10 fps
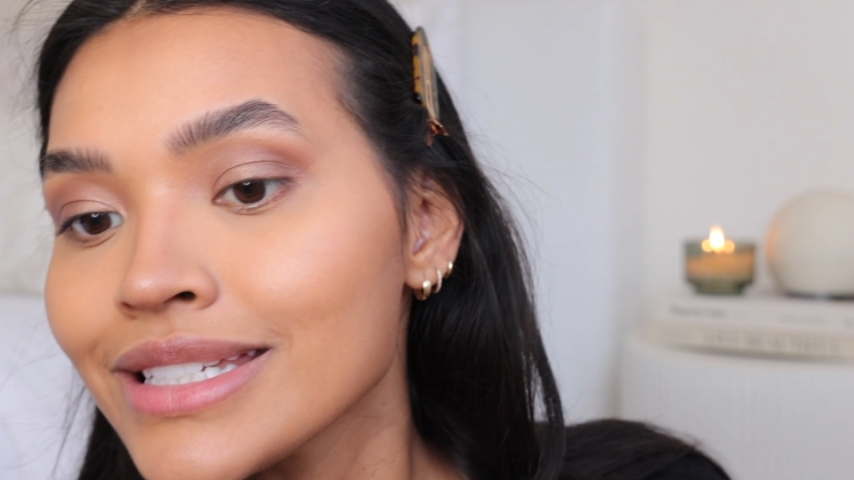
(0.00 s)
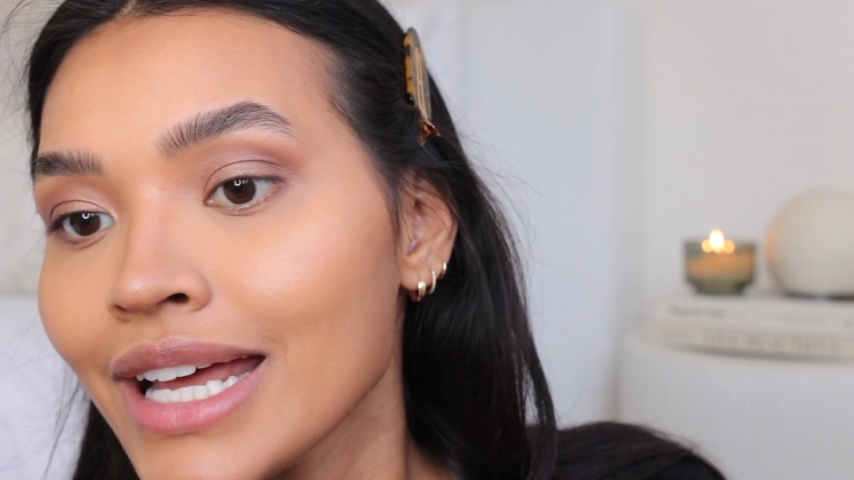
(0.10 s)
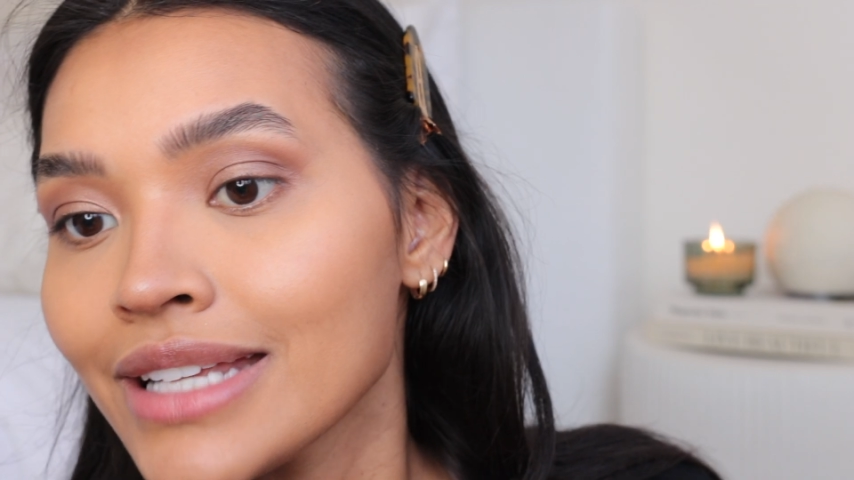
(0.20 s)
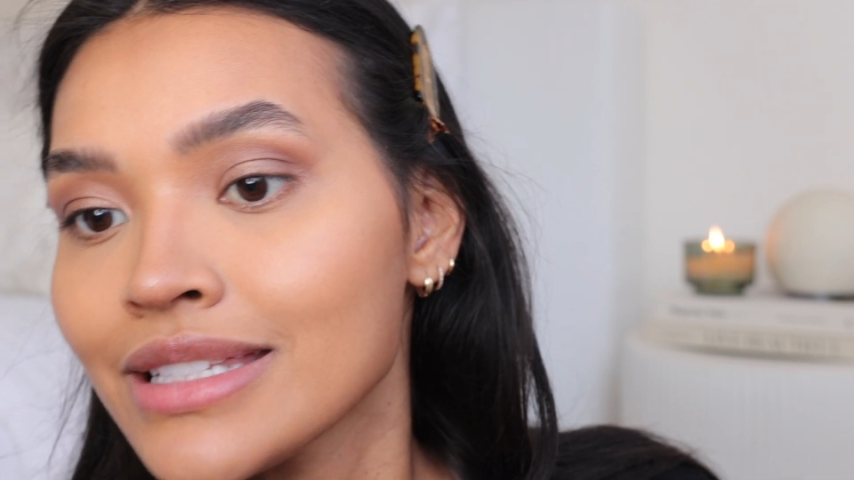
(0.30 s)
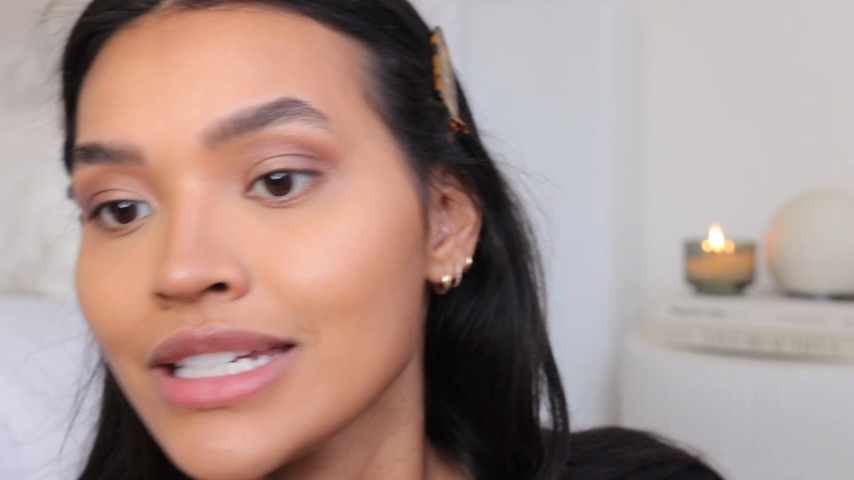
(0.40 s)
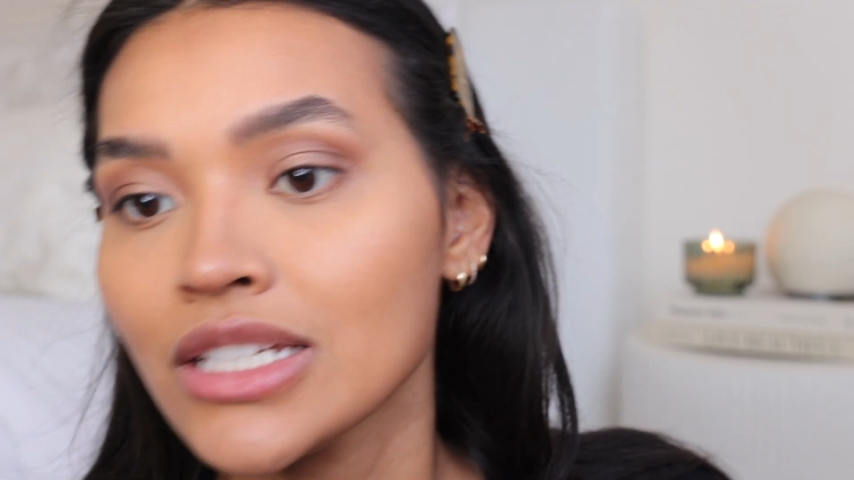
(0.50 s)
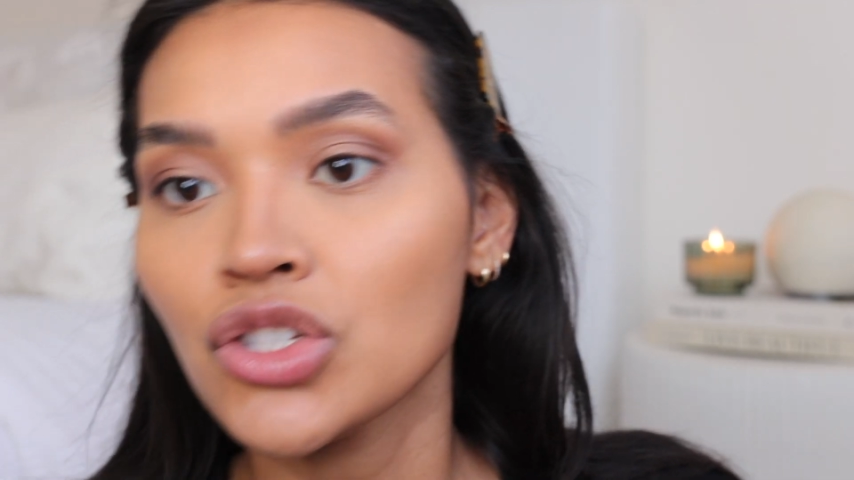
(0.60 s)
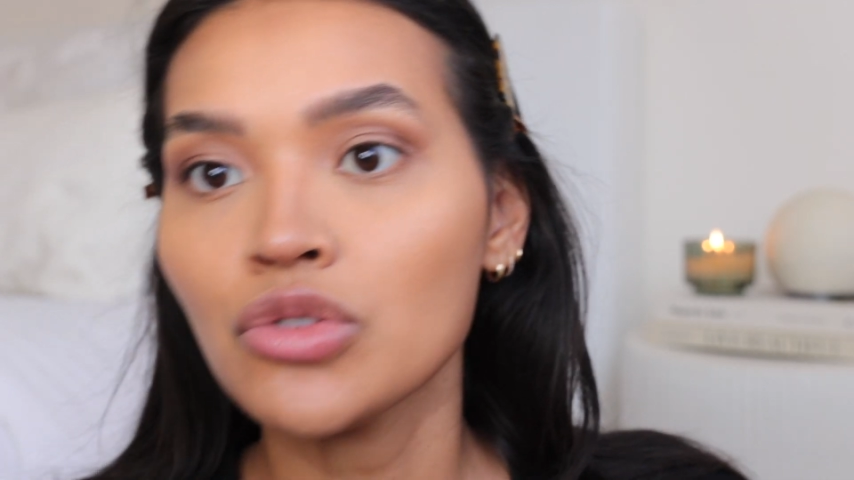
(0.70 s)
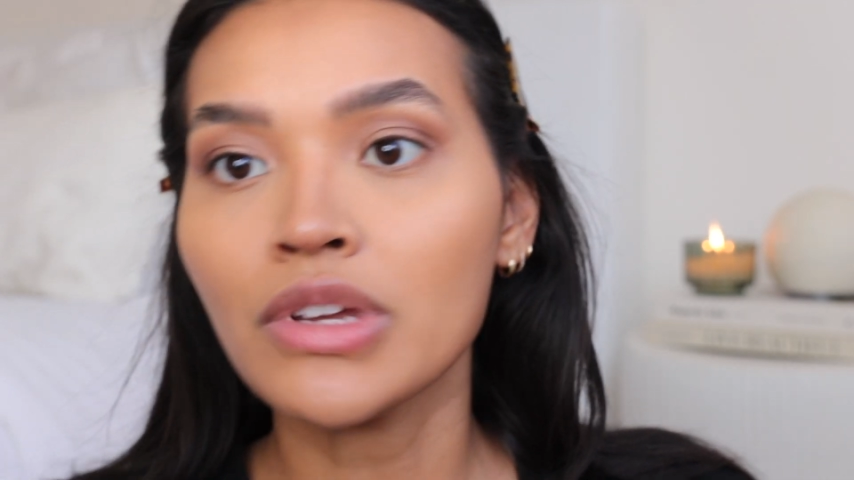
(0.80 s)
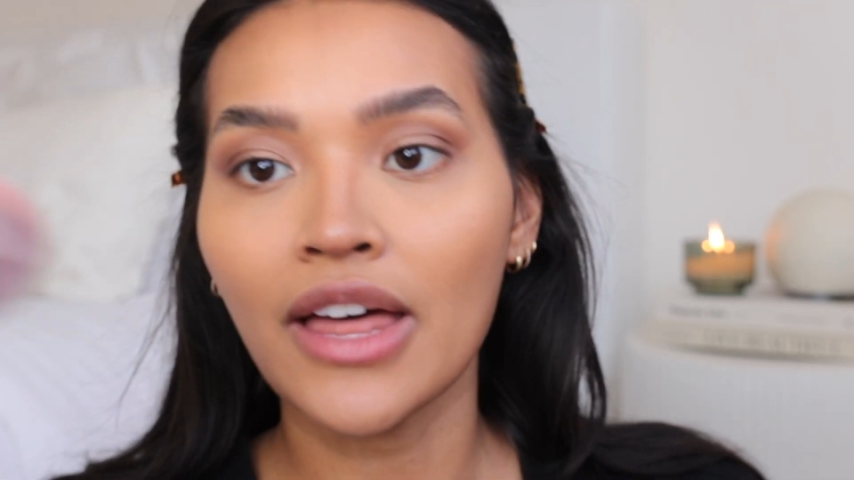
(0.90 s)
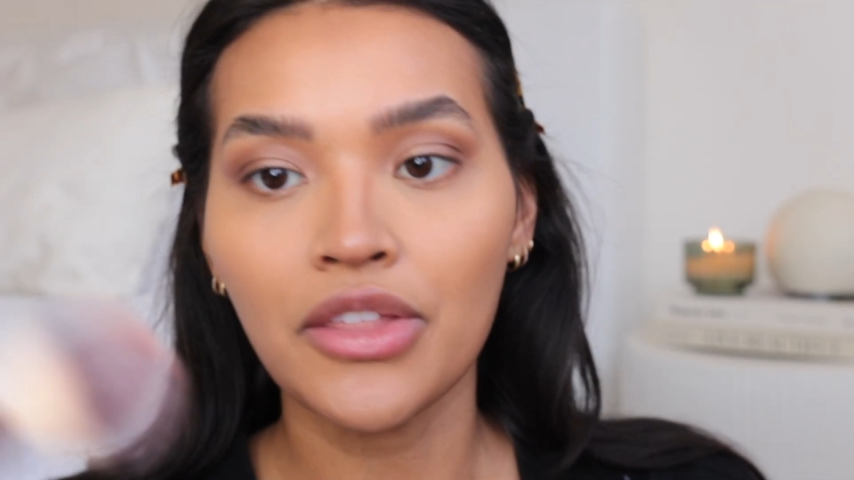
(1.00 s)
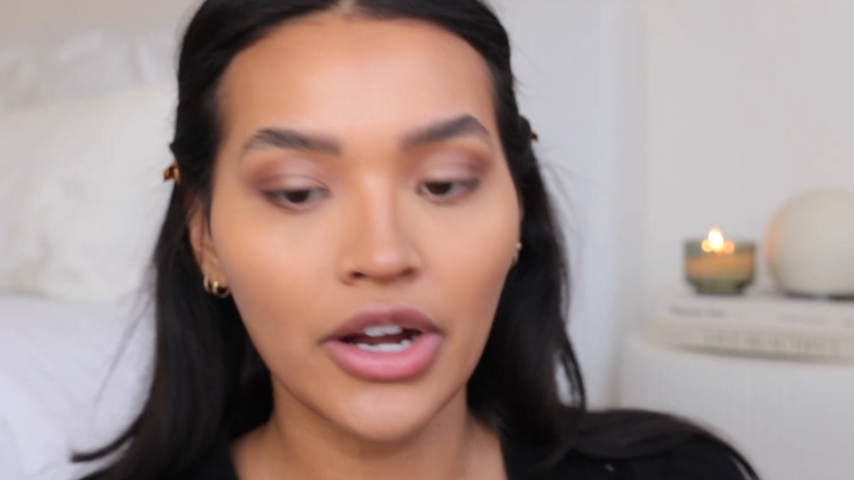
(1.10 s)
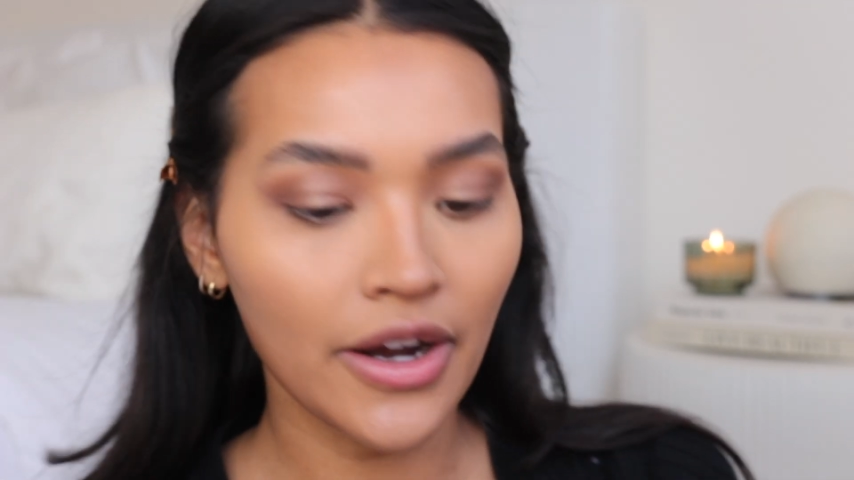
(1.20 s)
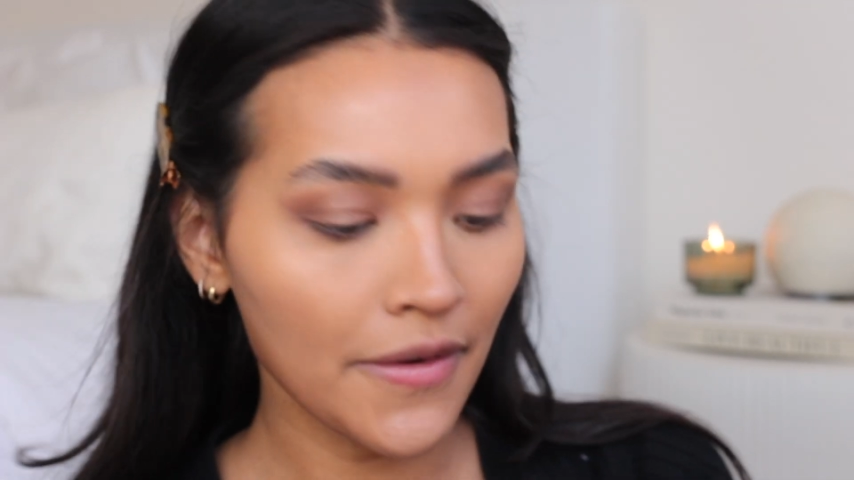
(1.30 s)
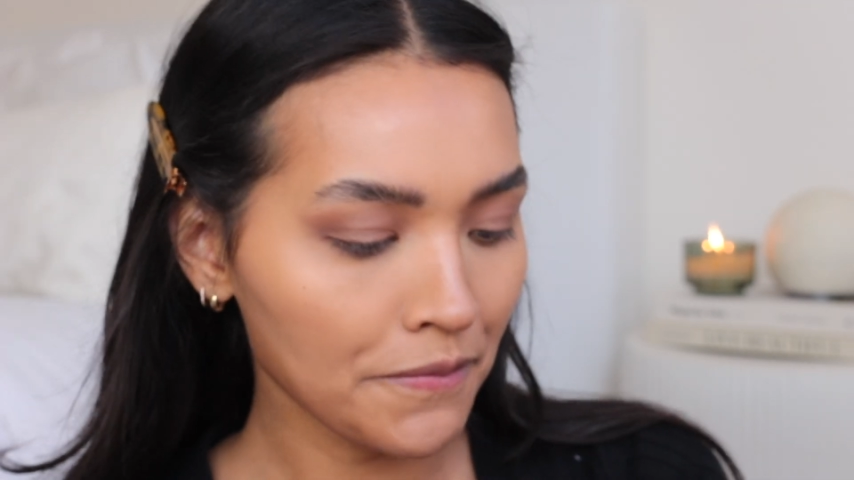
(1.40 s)
test it
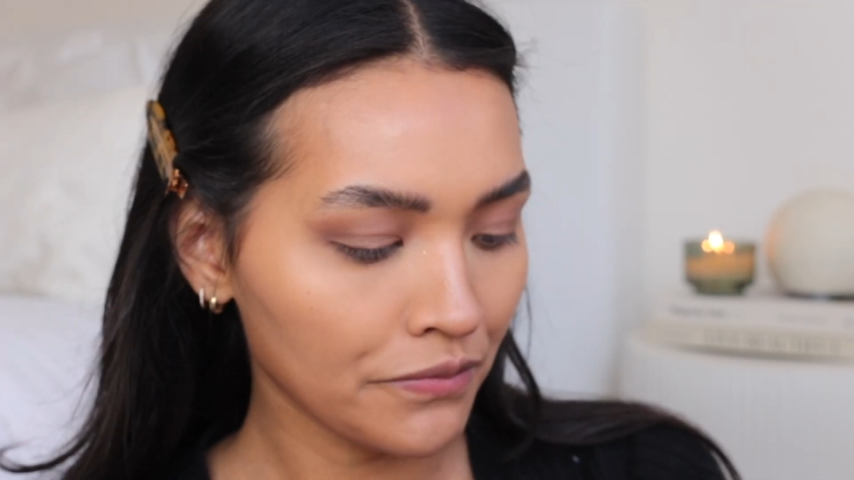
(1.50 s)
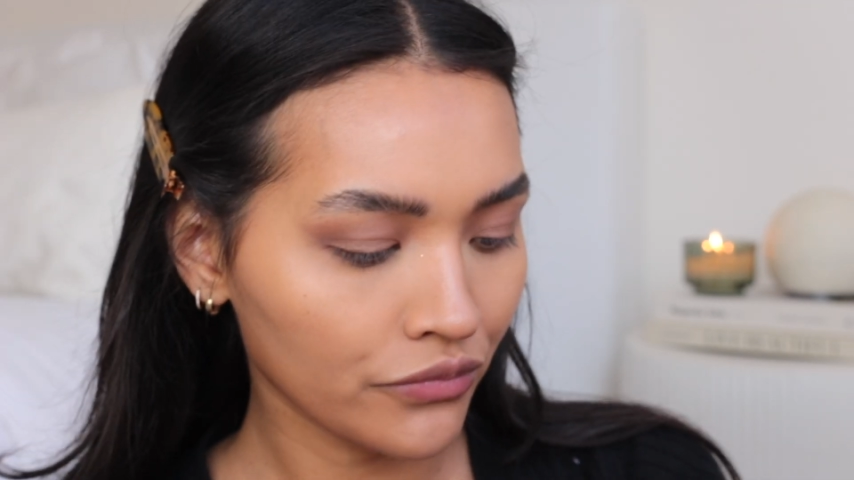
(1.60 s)
together.